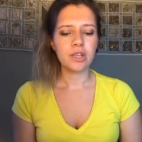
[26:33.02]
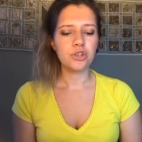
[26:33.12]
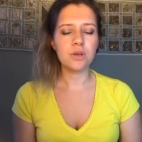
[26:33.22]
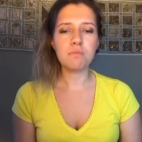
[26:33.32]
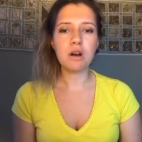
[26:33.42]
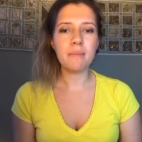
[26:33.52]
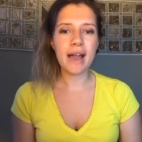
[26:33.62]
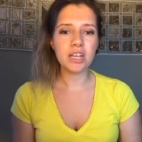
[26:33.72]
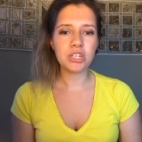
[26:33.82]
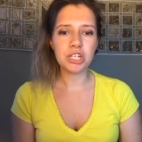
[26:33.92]
your mum
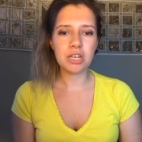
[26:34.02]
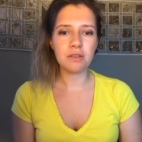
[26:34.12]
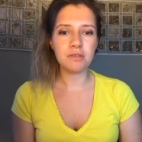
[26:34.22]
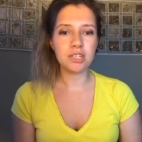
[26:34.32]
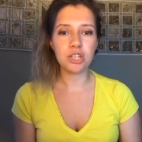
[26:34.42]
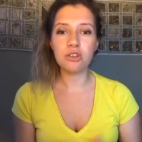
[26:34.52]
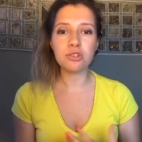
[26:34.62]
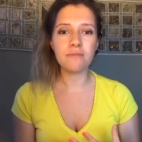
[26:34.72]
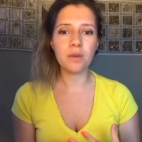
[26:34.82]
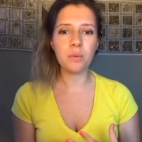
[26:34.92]
asks you to do
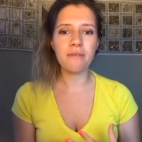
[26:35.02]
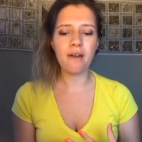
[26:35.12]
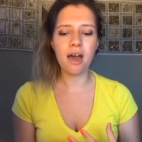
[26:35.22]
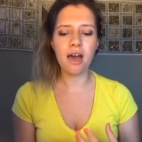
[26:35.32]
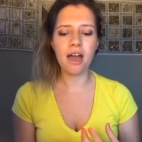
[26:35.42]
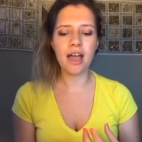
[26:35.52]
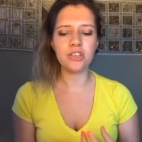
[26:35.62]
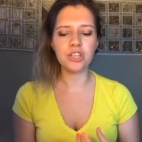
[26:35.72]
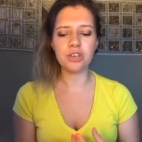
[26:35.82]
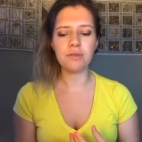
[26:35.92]
something with her
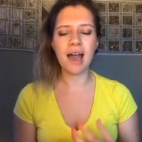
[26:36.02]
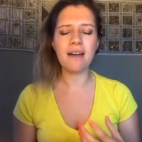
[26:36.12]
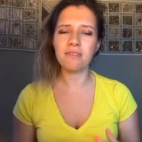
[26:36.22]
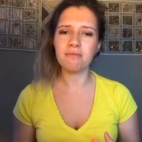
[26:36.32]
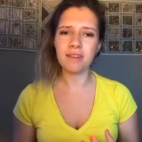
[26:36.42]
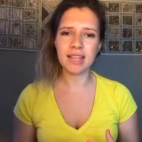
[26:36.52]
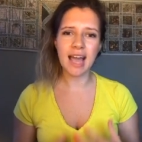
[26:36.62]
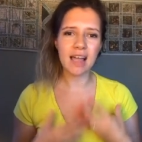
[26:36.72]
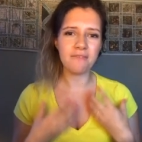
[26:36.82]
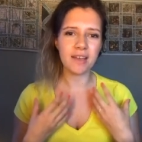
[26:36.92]
and you haven't really
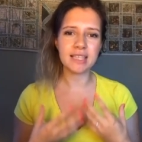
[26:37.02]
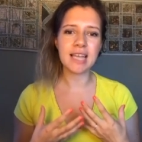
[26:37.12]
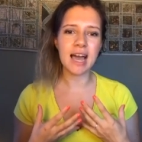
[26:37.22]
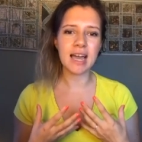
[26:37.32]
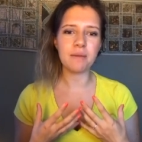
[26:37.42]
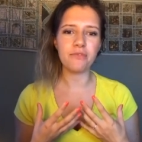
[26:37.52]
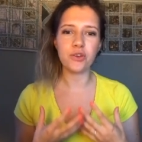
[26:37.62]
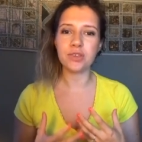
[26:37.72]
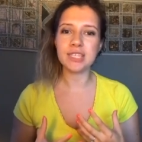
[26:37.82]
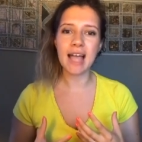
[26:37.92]
had that time for
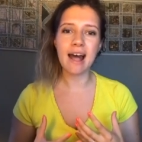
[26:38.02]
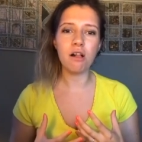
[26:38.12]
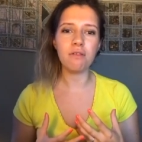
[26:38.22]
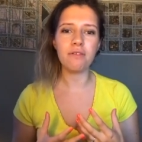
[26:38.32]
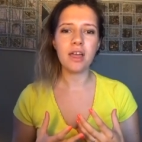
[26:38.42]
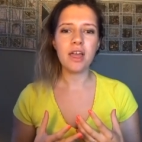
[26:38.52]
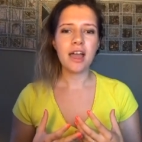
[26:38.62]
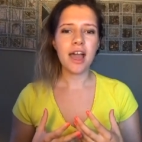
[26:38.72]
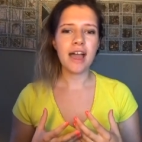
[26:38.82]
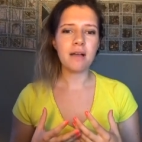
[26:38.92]
yourself,
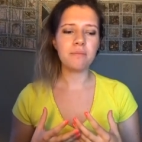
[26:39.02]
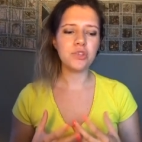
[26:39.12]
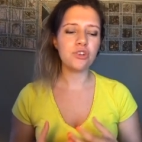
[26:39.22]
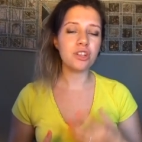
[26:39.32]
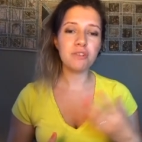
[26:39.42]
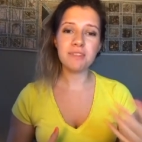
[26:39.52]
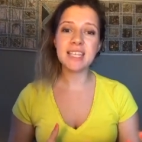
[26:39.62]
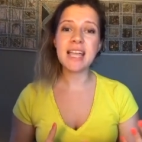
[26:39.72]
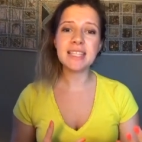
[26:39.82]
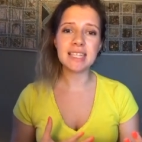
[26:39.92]
um, you're going to
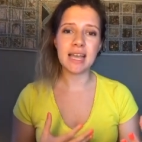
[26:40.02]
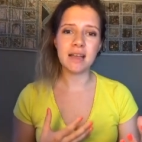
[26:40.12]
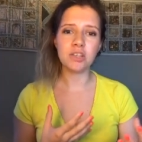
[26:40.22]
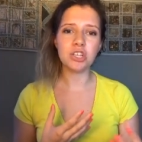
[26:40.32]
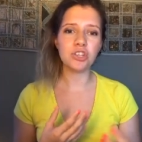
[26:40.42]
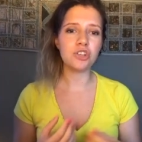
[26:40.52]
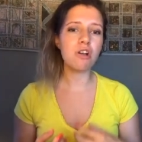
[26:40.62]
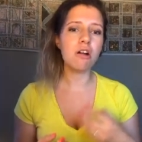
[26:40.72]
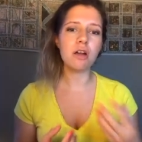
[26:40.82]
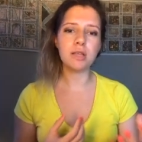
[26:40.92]
resent it. You know, you're
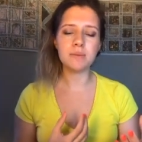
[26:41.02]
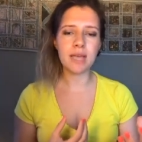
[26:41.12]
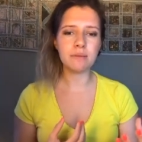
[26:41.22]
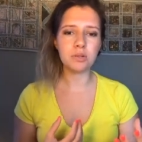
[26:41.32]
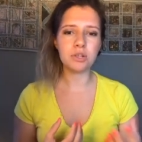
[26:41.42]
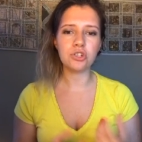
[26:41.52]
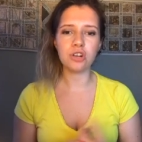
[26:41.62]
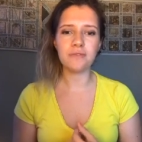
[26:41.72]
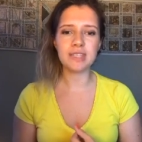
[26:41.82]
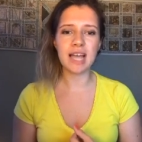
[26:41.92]
not going to be able to
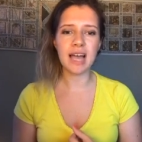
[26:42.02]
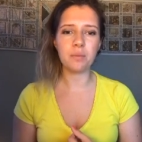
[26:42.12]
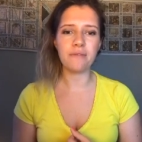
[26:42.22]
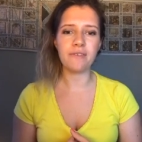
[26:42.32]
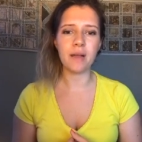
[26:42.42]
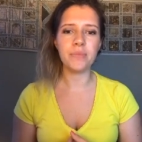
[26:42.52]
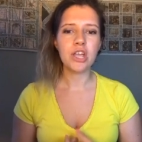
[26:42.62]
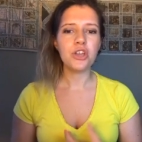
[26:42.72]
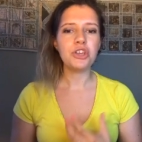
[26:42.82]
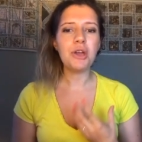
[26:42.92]
enjoy the time with them.
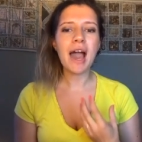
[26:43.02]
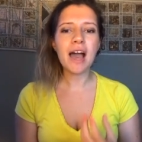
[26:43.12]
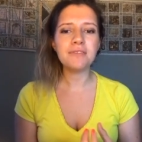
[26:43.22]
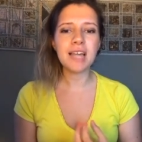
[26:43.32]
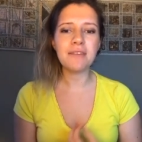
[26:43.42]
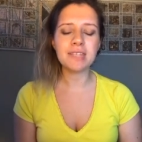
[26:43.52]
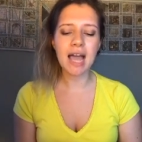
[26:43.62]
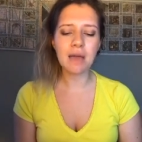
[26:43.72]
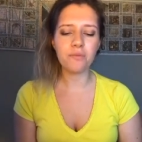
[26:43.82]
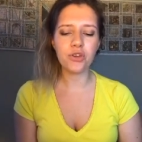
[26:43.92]
You have to have
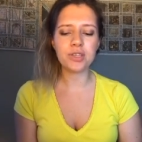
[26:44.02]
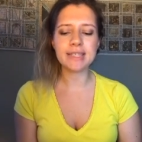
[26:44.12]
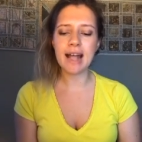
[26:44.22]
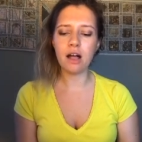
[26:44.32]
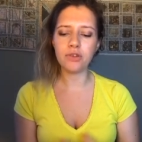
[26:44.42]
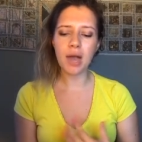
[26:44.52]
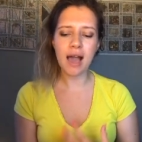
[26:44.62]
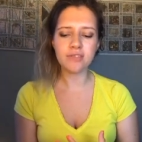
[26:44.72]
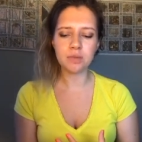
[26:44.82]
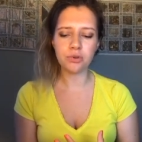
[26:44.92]
time for yourself. You
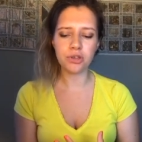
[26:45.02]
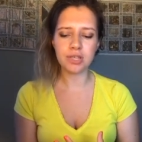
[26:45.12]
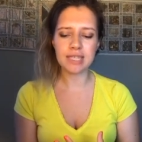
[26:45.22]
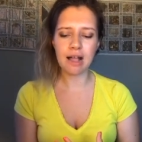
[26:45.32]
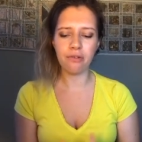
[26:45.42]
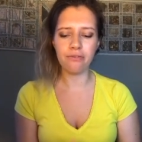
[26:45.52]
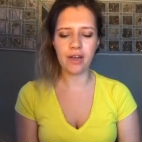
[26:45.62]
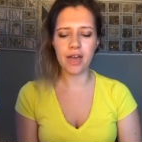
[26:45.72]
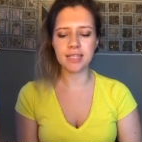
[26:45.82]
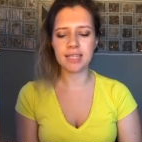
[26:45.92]
have to put yourself
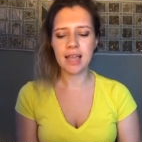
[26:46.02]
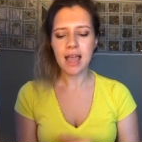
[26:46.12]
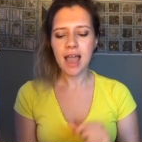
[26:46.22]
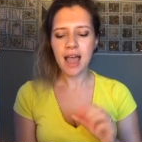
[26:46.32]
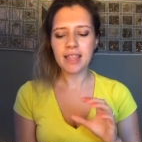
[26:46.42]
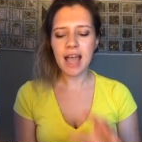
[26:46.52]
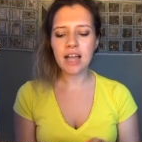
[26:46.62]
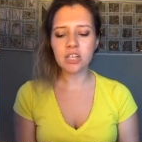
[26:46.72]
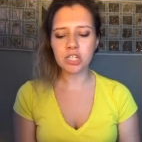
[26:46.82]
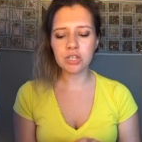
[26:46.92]
first. And
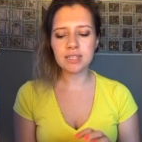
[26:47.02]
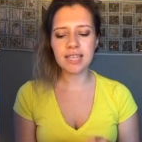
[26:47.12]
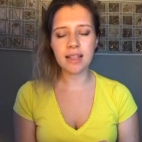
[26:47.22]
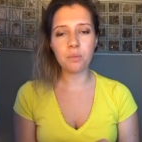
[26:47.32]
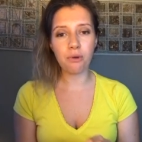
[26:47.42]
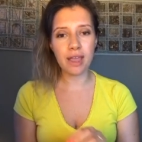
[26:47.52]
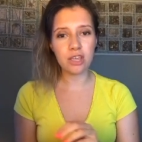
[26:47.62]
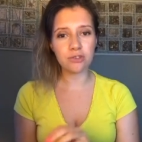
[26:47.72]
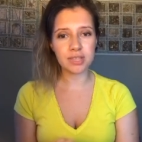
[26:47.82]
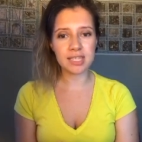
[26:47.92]
as you celebrate
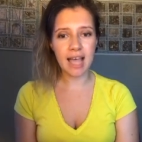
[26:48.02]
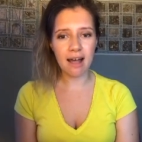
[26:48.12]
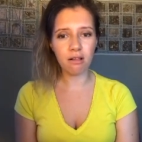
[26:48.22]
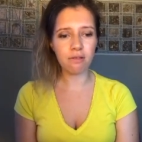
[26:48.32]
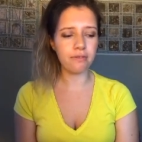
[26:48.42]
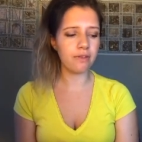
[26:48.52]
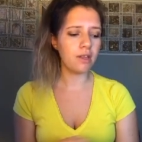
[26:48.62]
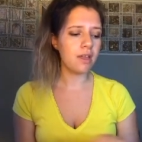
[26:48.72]
yourself,